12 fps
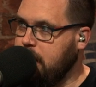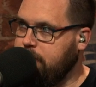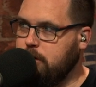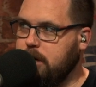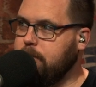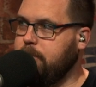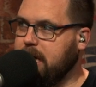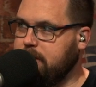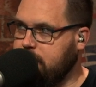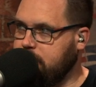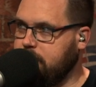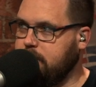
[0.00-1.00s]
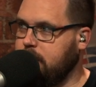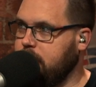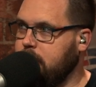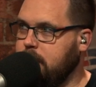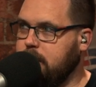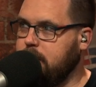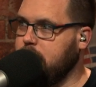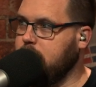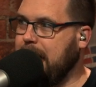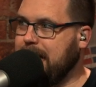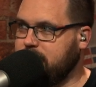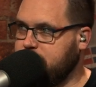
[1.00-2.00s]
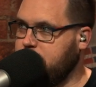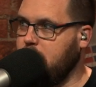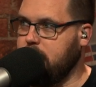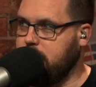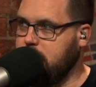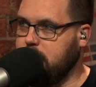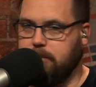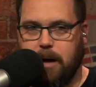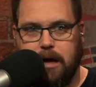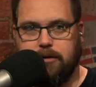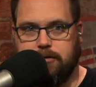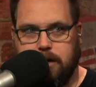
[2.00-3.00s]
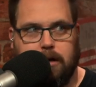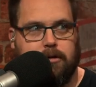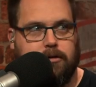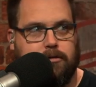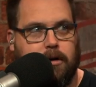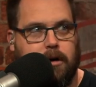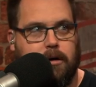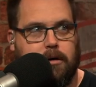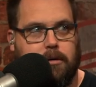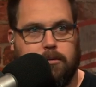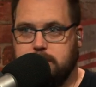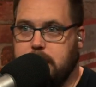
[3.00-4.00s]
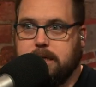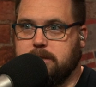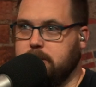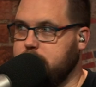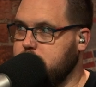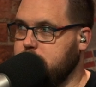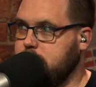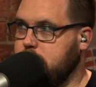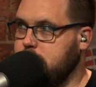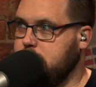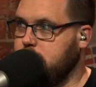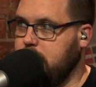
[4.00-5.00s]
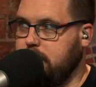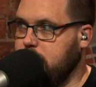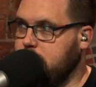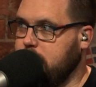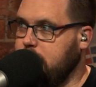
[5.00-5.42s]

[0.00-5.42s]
If you didn't pay attention the the last part of the year, Miles Sanders was excellent, right? Yes.